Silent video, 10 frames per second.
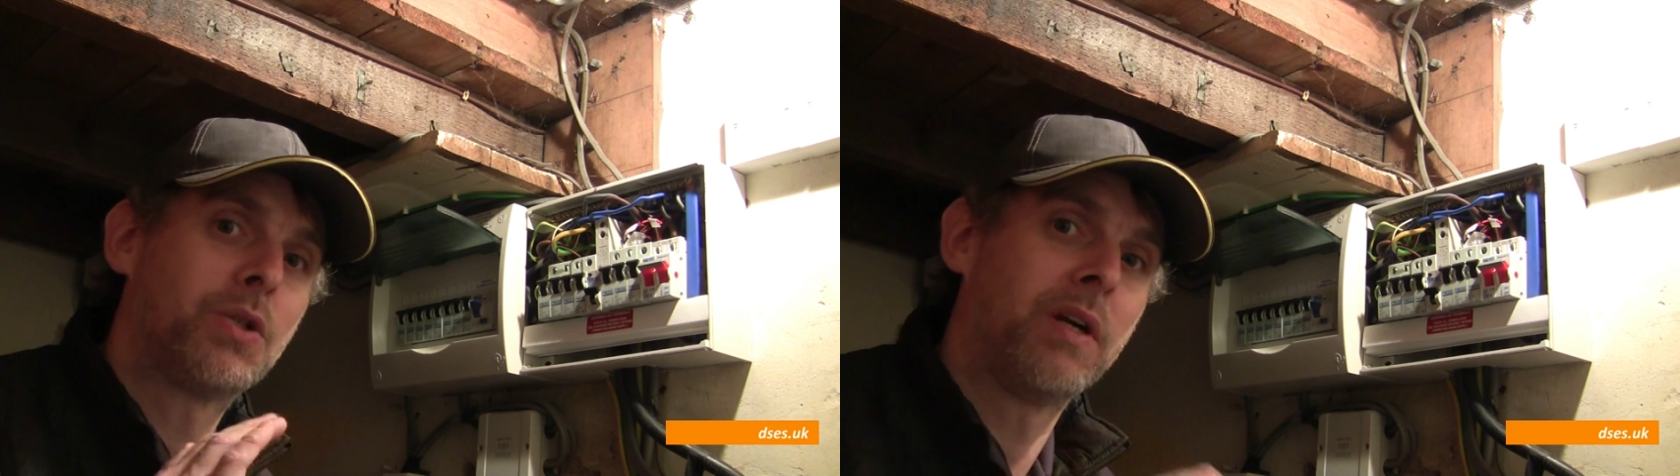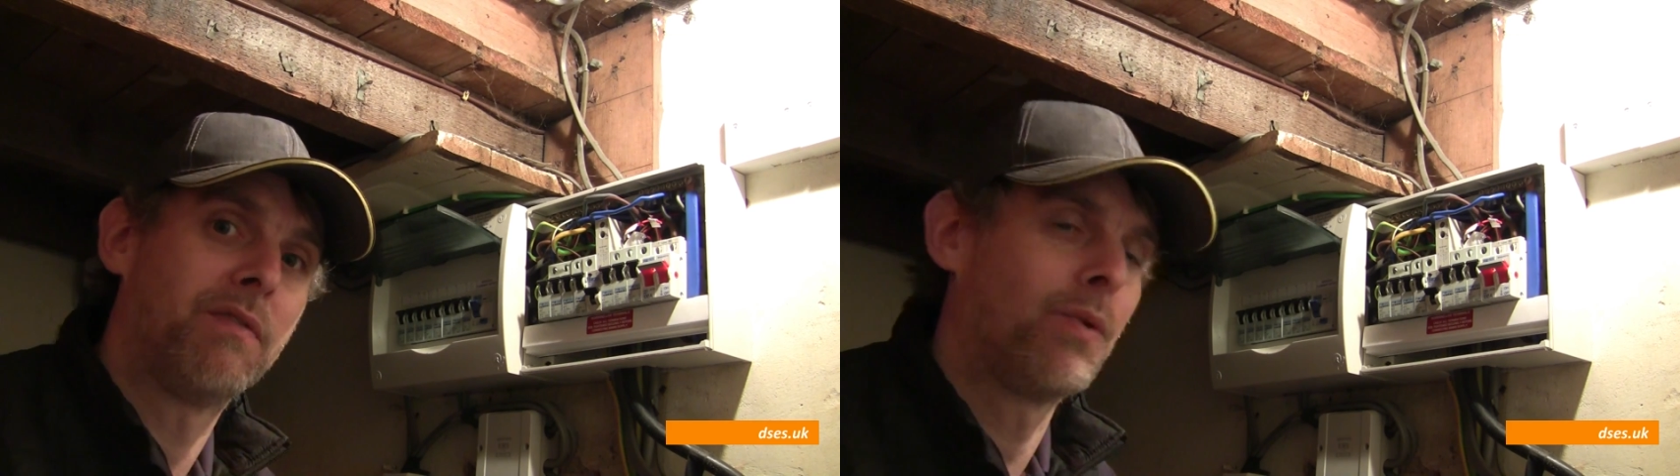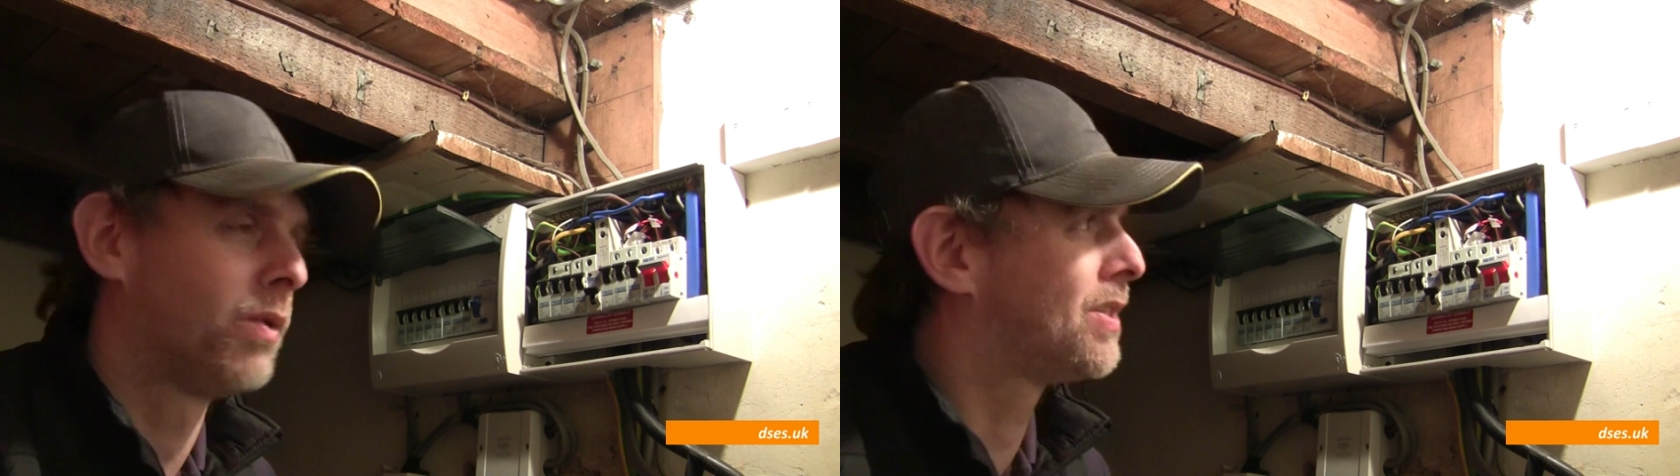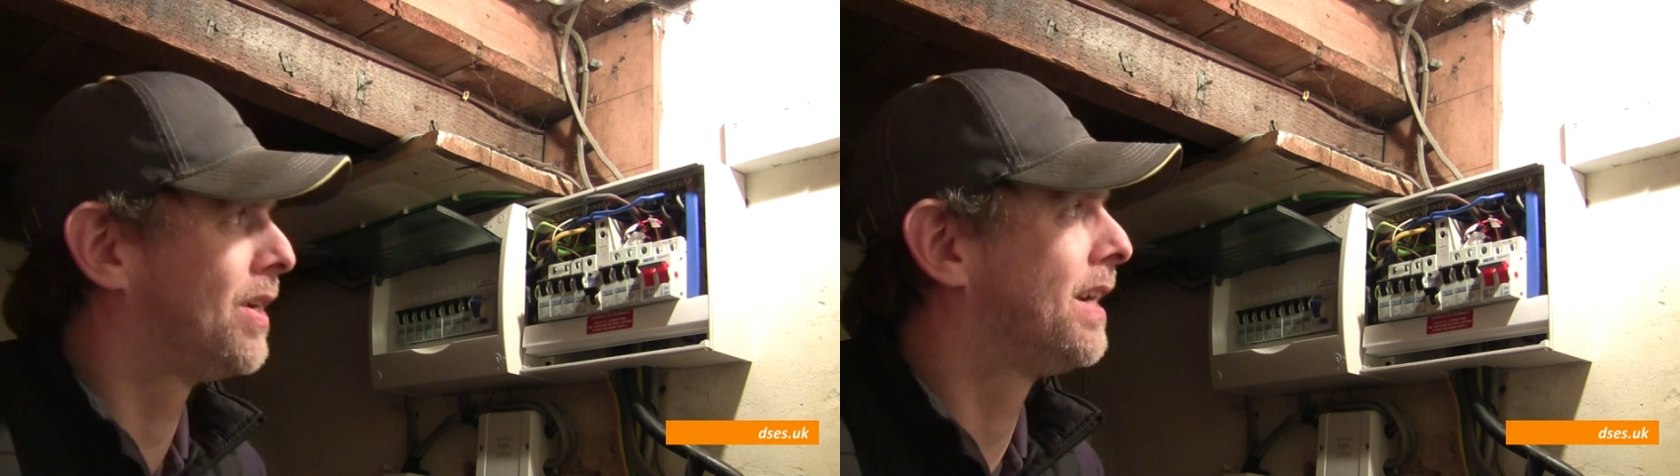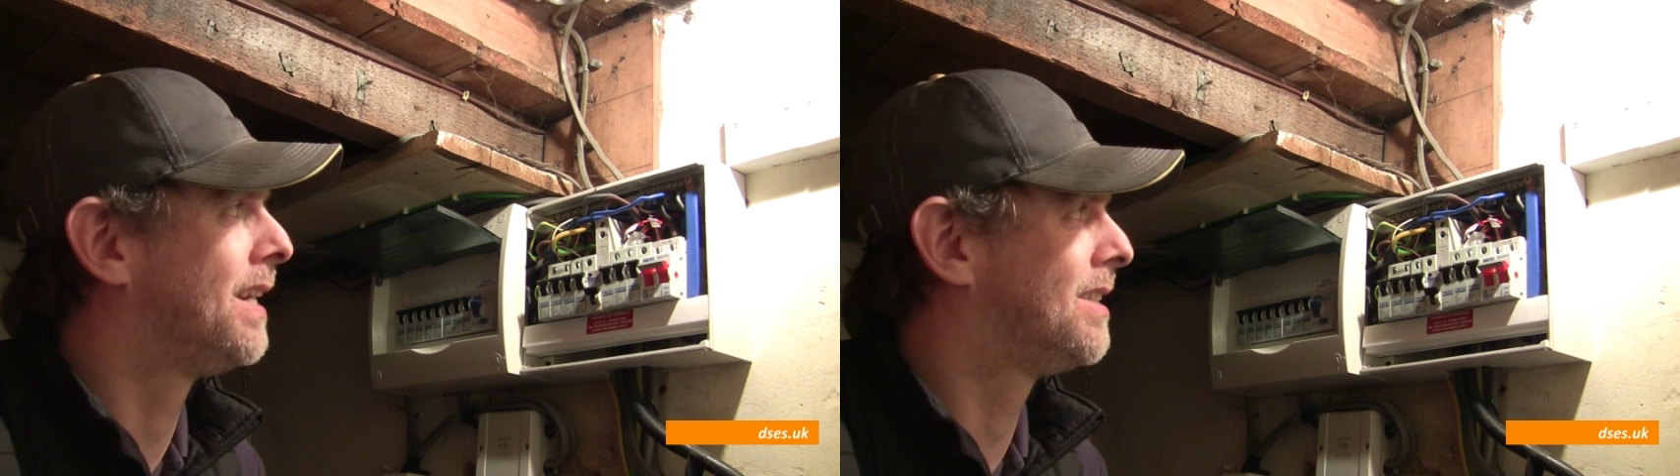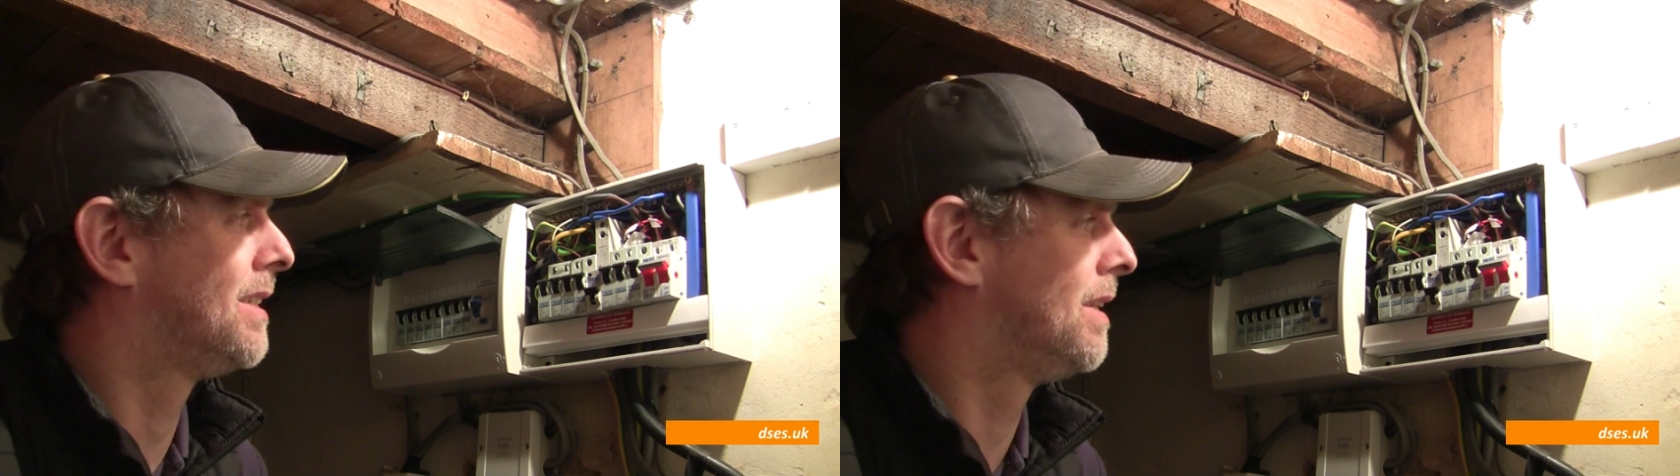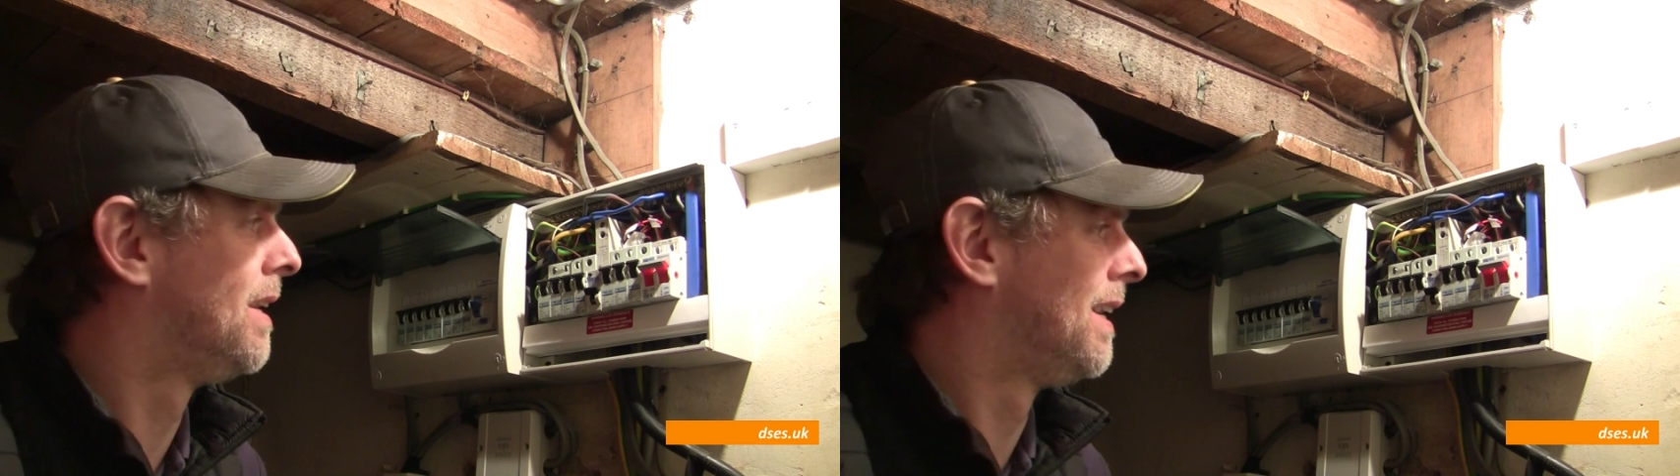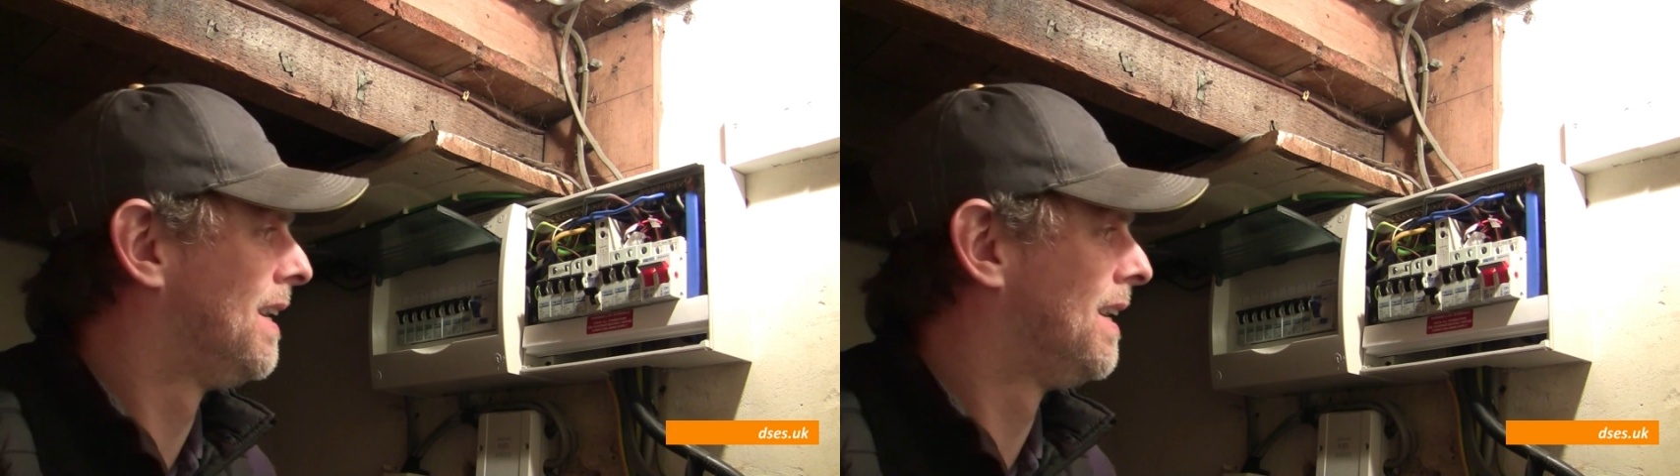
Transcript: straightforward circuit to